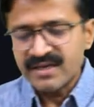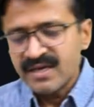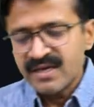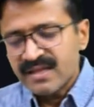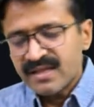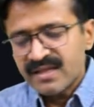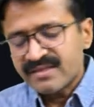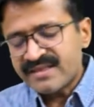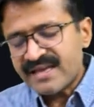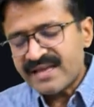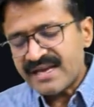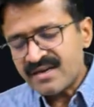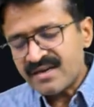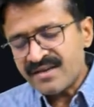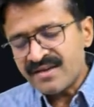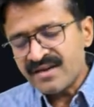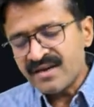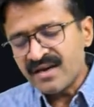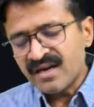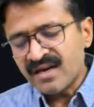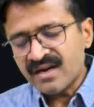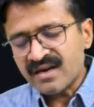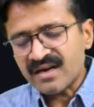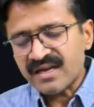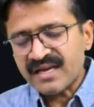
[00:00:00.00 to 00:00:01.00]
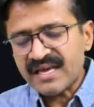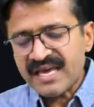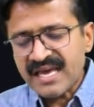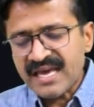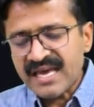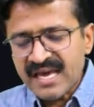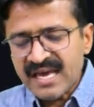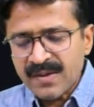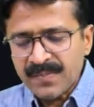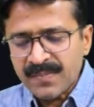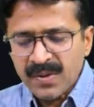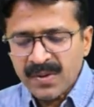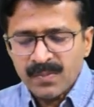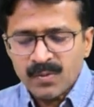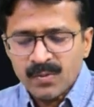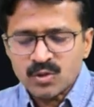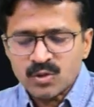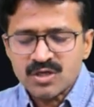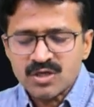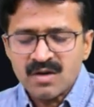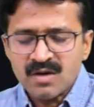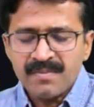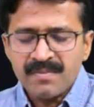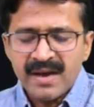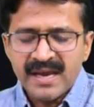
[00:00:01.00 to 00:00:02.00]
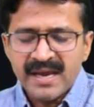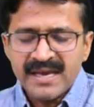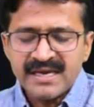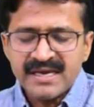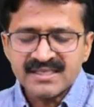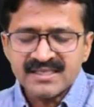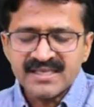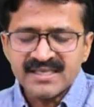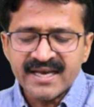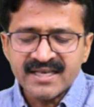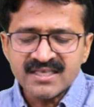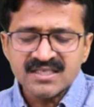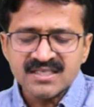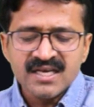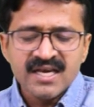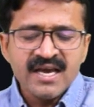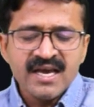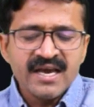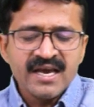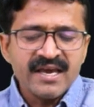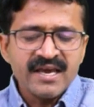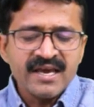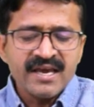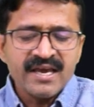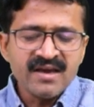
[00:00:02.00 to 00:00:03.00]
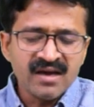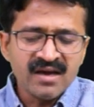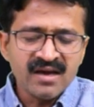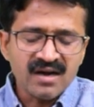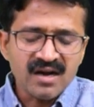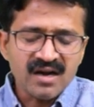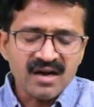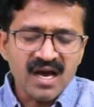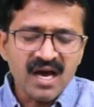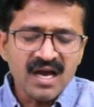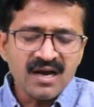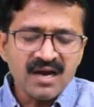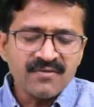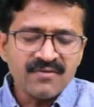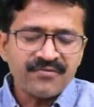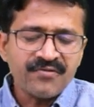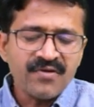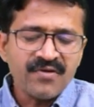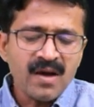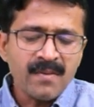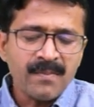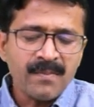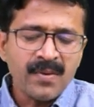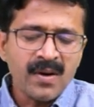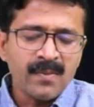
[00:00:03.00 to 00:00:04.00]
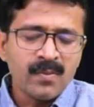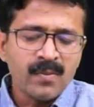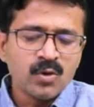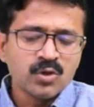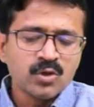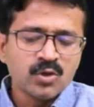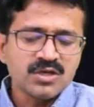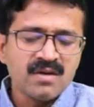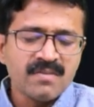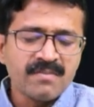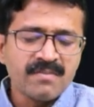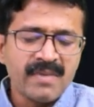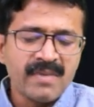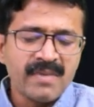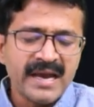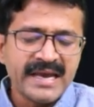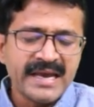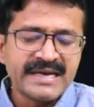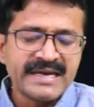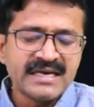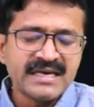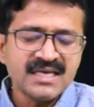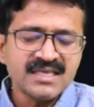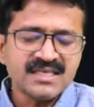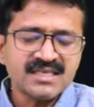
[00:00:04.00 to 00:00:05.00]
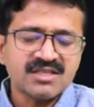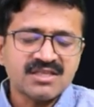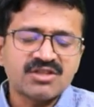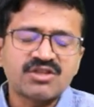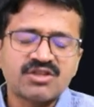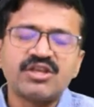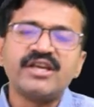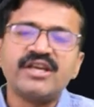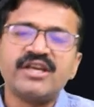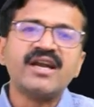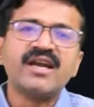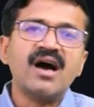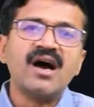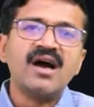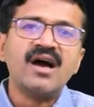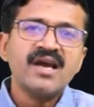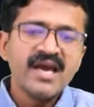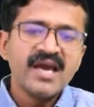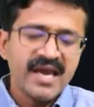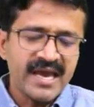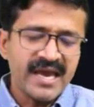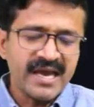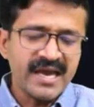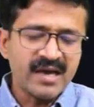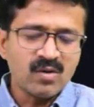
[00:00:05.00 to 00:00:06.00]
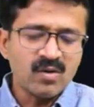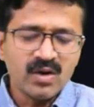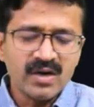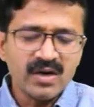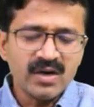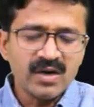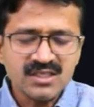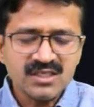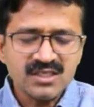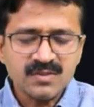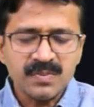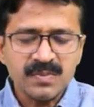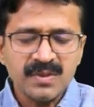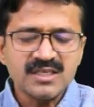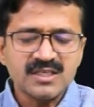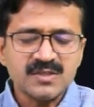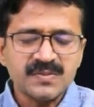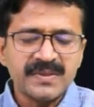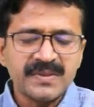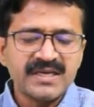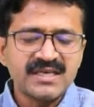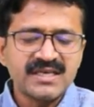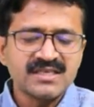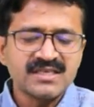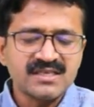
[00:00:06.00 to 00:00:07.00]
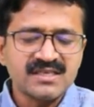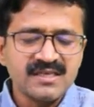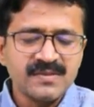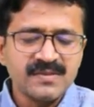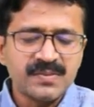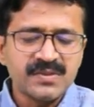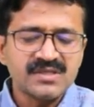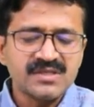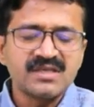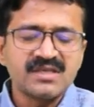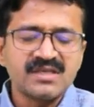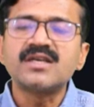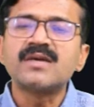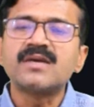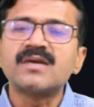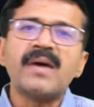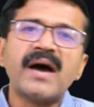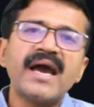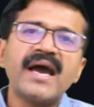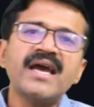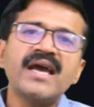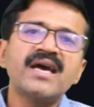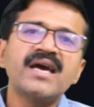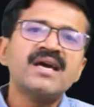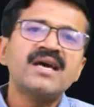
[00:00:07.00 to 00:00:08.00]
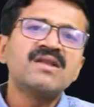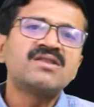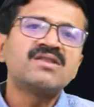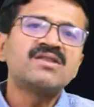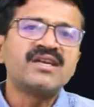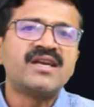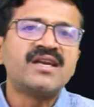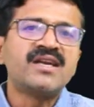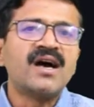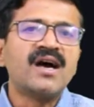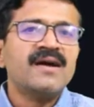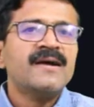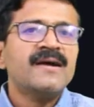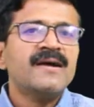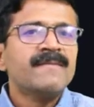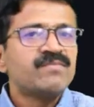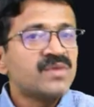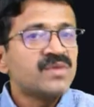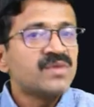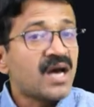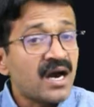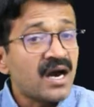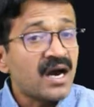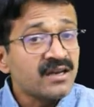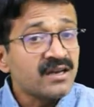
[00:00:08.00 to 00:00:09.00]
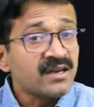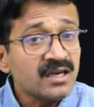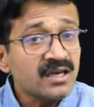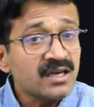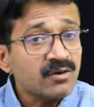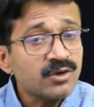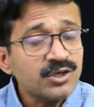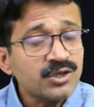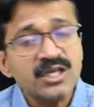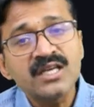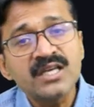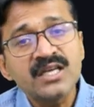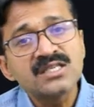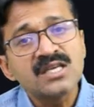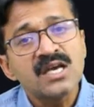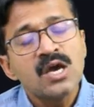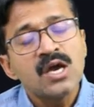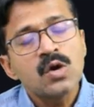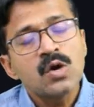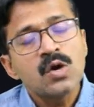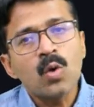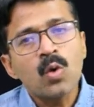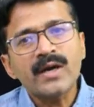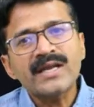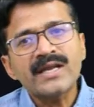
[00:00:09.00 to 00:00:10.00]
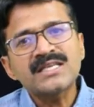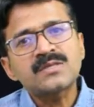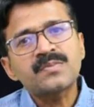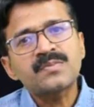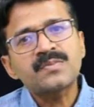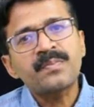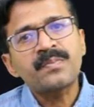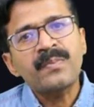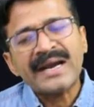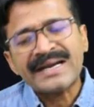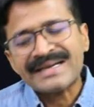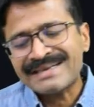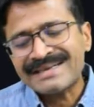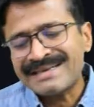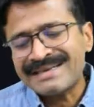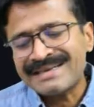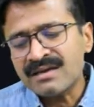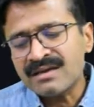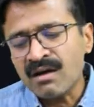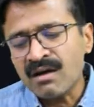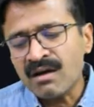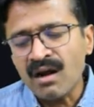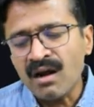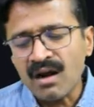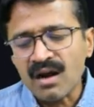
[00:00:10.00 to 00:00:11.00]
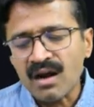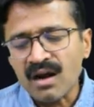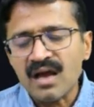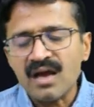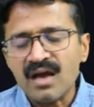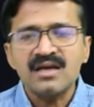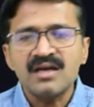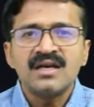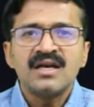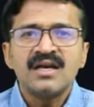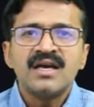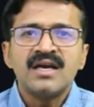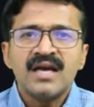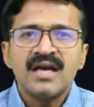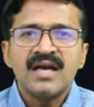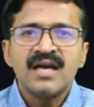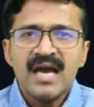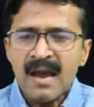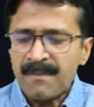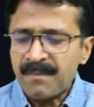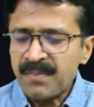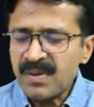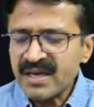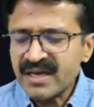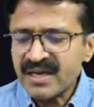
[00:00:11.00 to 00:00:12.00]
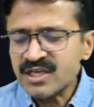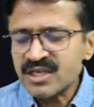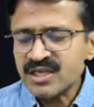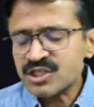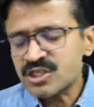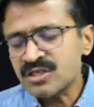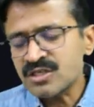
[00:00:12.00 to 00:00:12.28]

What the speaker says: Then here A proportional minus X, here alpha proportional minus theta. Angular displacement is represented by theta. Now another question is, what is practical application